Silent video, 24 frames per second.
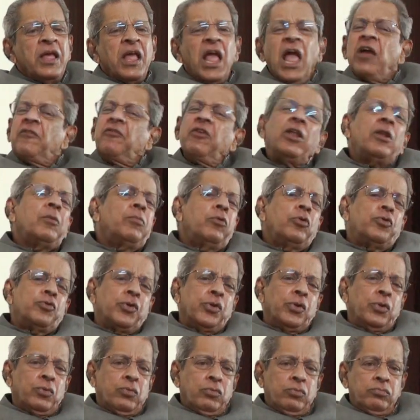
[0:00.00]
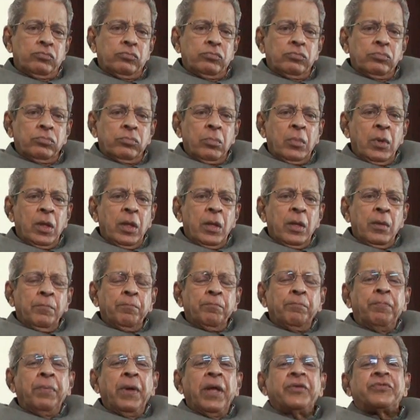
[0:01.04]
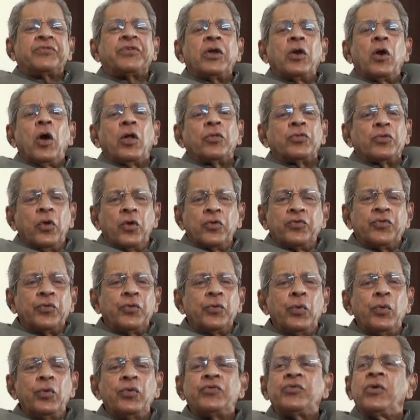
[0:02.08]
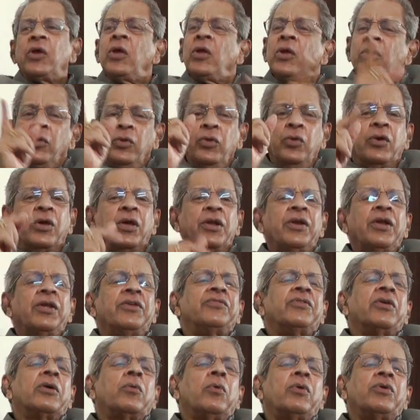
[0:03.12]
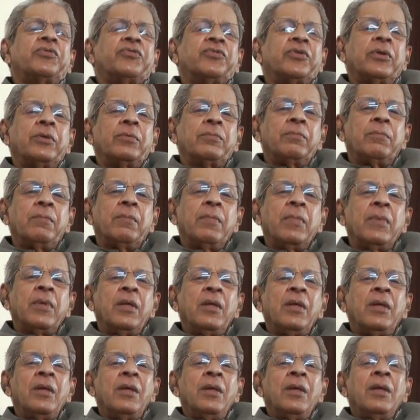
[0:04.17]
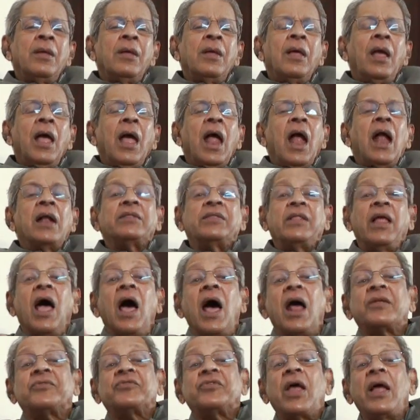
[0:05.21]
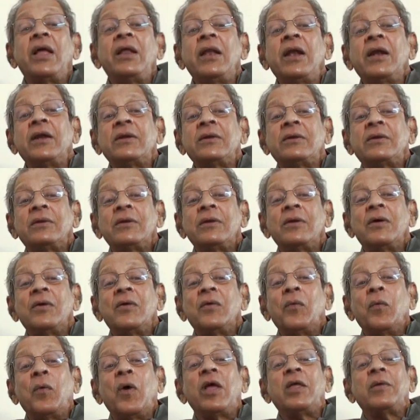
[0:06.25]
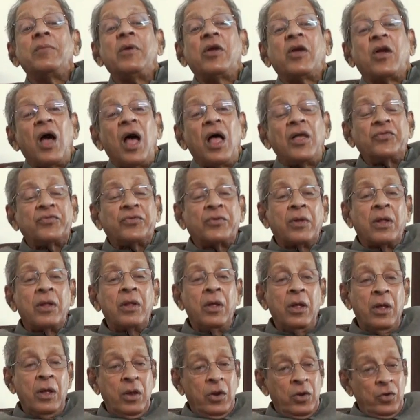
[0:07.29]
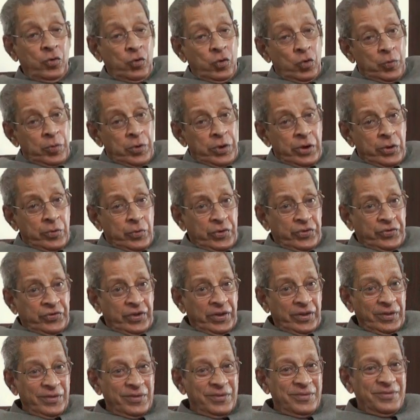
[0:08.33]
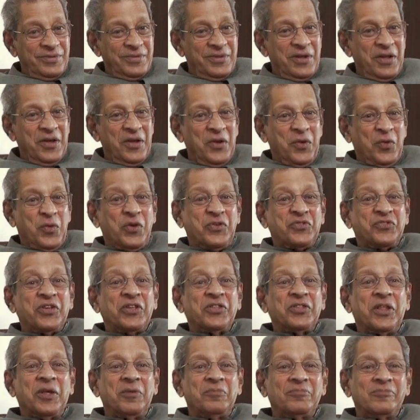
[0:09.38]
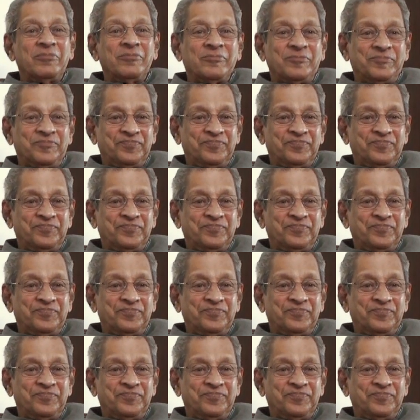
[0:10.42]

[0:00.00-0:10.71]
available to you. Basing on those rules, you can raise a question. And they are silent. Why? Because nobody question, question them.